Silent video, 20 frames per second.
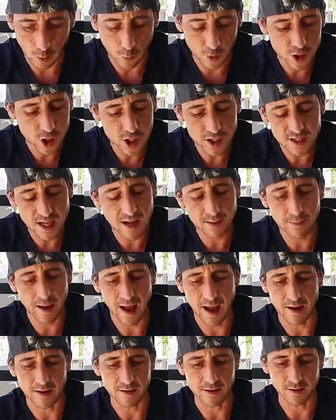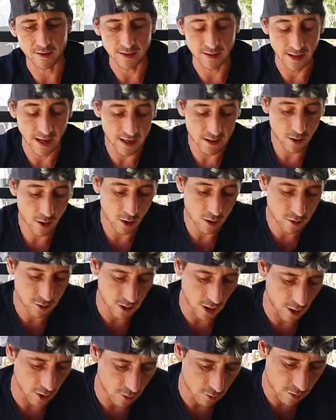Which is not bad. 9
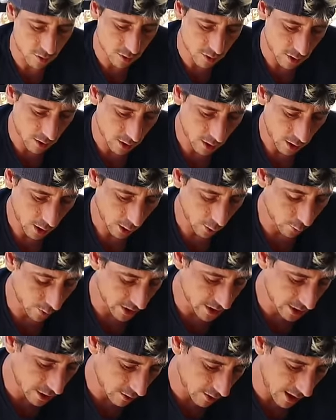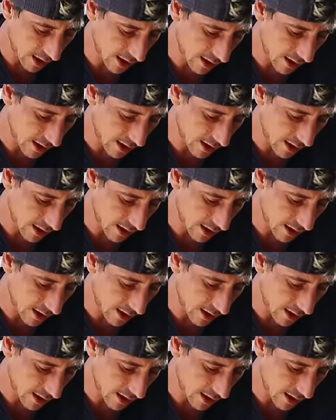Hondo. We still